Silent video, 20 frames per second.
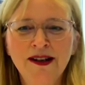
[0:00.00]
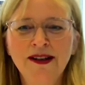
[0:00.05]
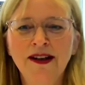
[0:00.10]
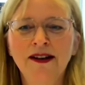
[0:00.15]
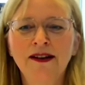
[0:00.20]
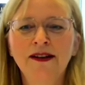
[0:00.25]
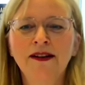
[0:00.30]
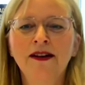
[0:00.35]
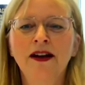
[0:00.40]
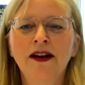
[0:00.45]

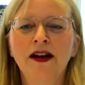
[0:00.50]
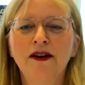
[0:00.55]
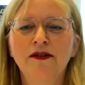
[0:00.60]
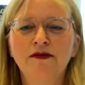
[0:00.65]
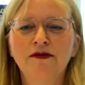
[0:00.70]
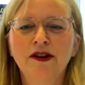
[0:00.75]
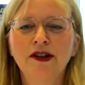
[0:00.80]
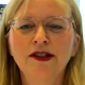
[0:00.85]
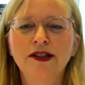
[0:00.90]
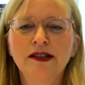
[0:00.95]
Yeah,
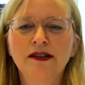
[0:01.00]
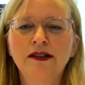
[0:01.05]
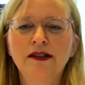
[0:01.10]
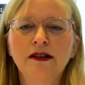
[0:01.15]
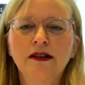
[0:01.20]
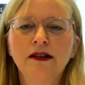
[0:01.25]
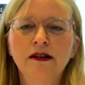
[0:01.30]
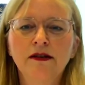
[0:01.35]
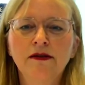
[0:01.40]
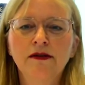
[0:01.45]
was
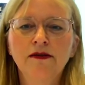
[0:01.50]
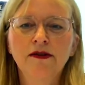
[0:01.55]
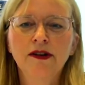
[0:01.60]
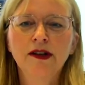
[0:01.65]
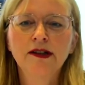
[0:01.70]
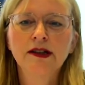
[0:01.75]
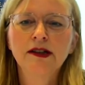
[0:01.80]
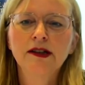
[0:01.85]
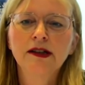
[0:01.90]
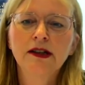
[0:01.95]

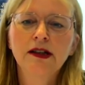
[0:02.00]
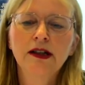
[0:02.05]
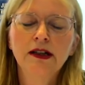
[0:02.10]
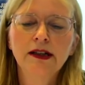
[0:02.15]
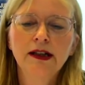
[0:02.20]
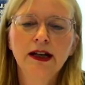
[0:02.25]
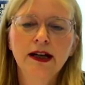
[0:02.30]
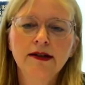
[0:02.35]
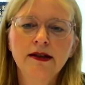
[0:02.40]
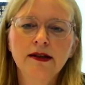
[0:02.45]
it really
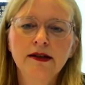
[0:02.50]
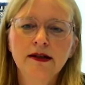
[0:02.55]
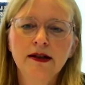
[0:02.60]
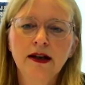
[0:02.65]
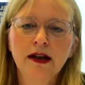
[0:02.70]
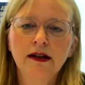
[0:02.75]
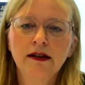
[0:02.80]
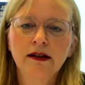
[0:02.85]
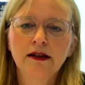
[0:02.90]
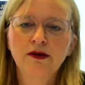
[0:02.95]

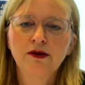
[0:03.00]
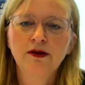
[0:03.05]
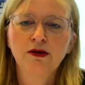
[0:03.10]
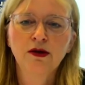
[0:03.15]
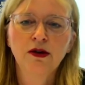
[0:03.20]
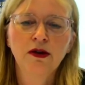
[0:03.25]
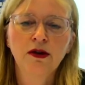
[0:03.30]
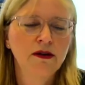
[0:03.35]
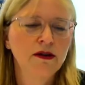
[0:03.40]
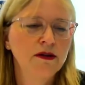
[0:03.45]
necessary
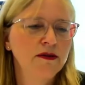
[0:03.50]
to